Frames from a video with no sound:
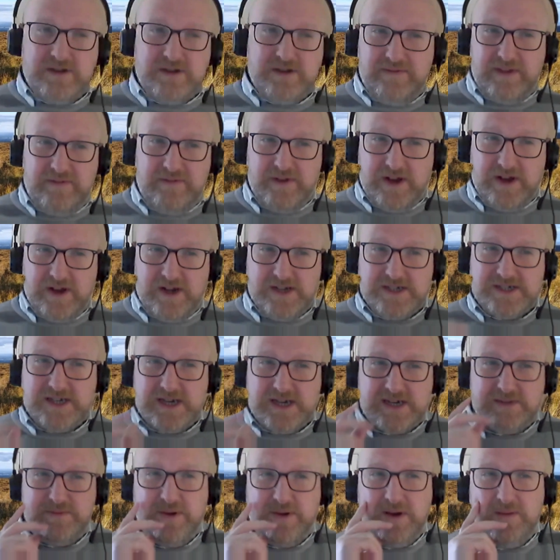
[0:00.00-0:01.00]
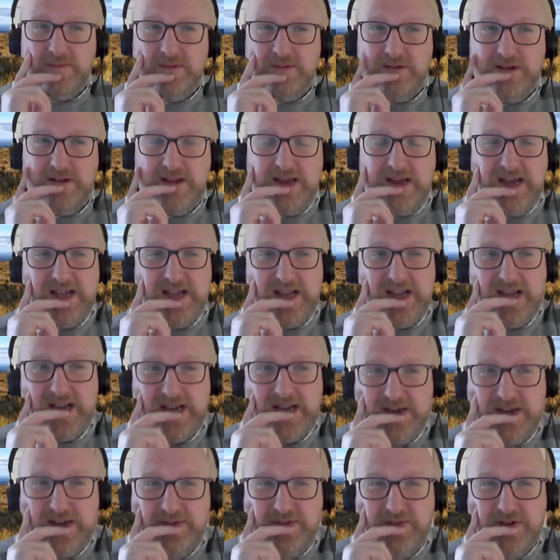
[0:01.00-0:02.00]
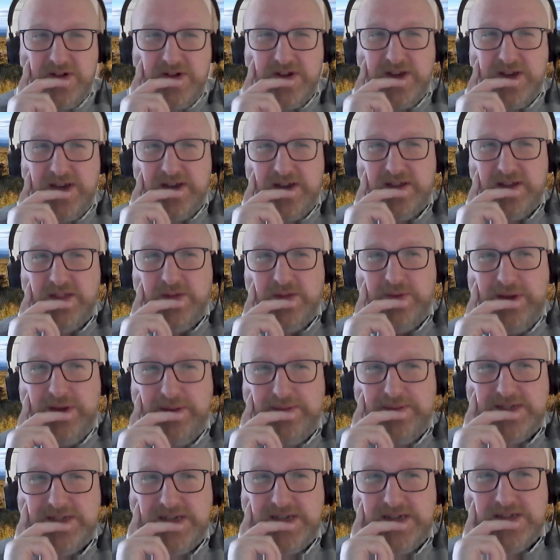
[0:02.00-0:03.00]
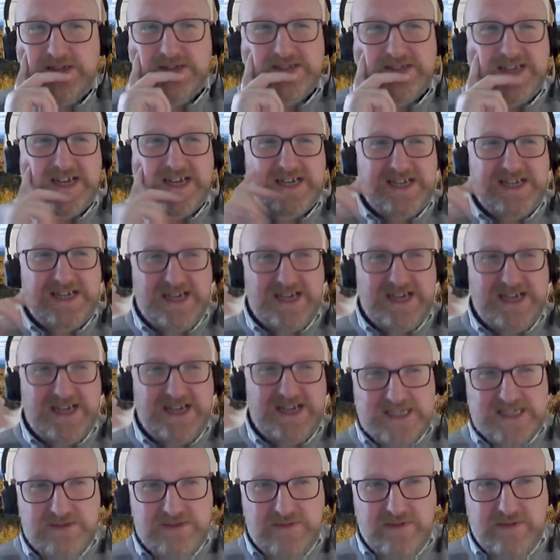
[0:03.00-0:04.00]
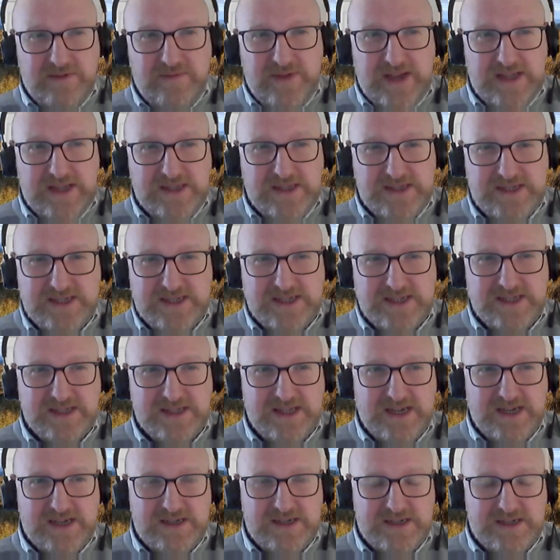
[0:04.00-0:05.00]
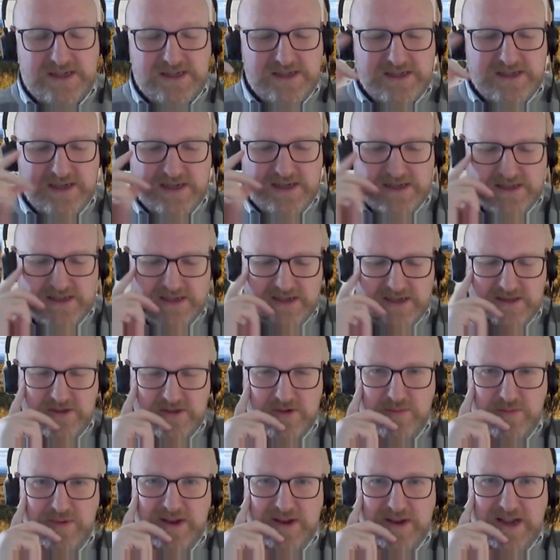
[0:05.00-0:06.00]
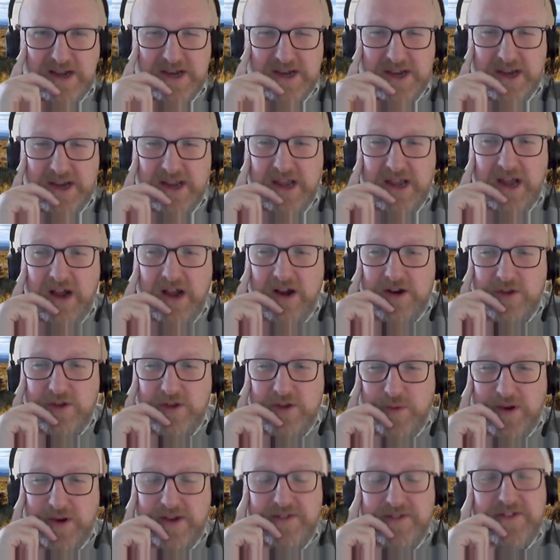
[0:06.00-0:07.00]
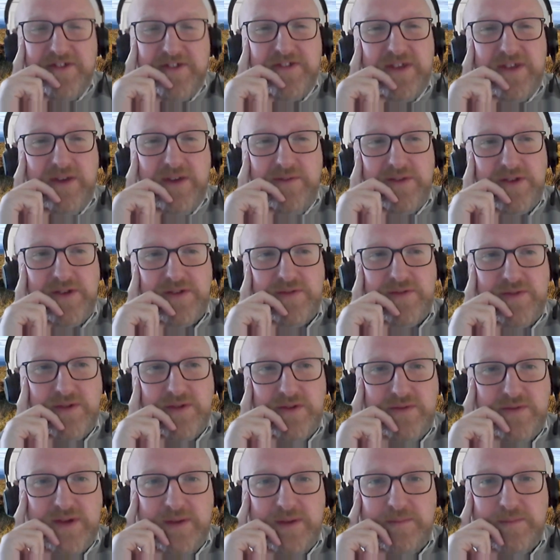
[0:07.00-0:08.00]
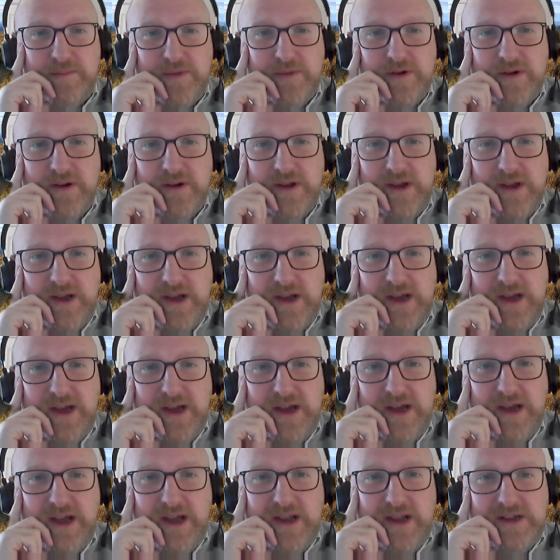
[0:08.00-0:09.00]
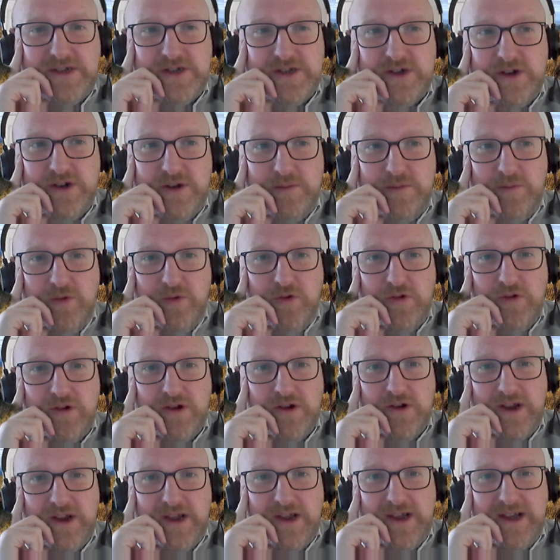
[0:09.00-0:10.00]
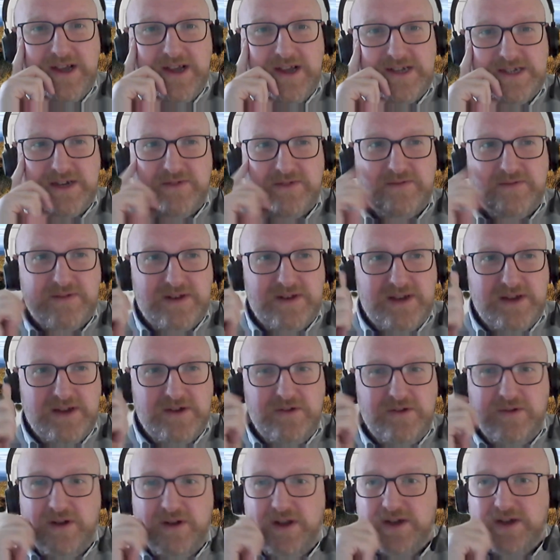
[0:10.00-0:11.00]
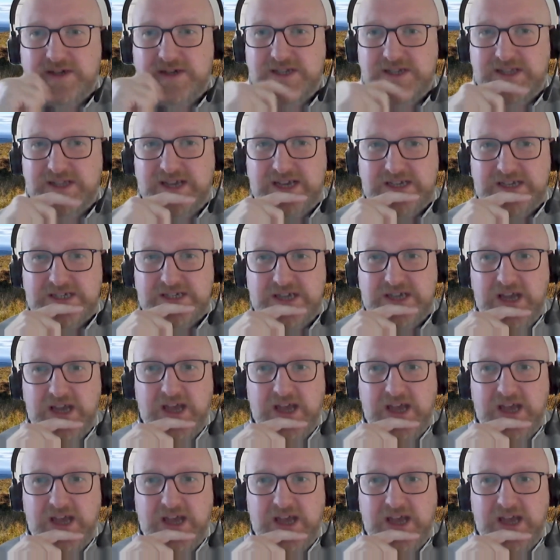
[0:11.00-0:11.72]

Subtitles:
if you contact Pobble and if you're looking at the website, there's actually a list of events that they're planning. There's one on the 7th of November in Tullamore. Definitely go along to that.